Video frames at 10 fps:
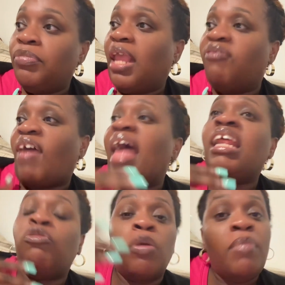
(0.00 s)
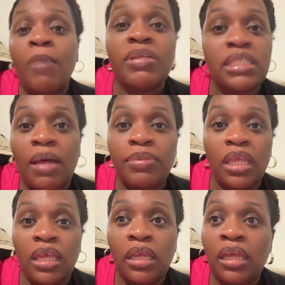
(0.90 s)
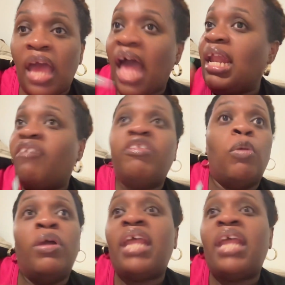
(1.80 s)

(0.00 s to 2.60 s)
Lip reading: If I didn't remember something, I'll never forget one day